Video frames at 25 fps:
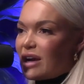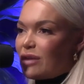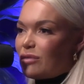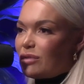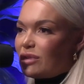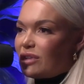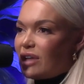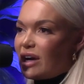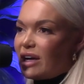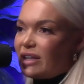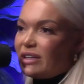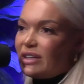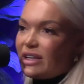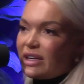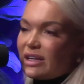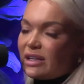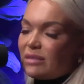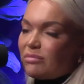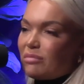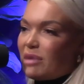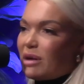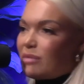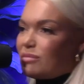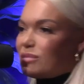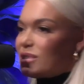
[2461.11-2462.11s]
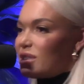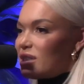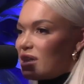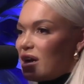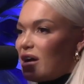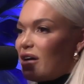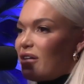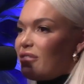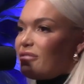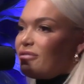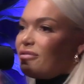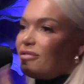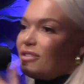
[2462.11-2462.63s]
They were like Nick and mum
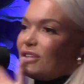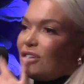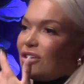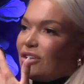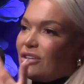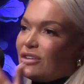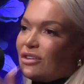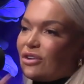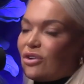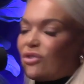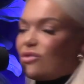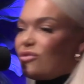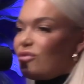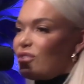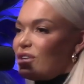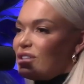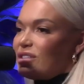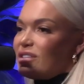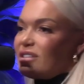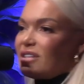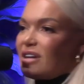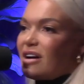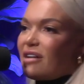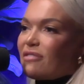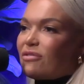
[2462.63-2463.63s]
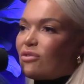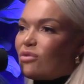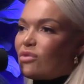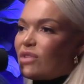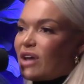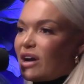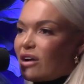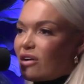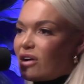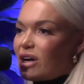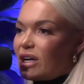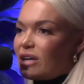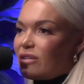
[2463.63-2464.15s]
stuff, you know, girlfriend stuff, all
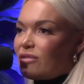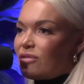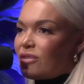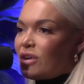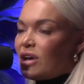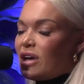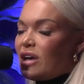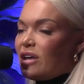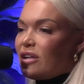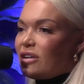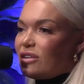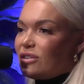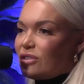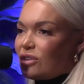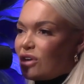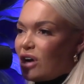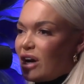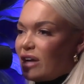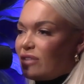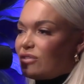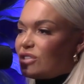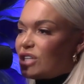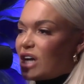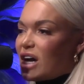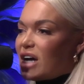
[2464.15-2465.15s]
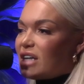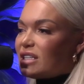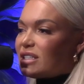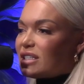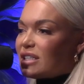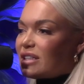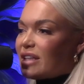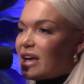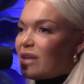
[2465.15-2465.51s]
that kind of jazz.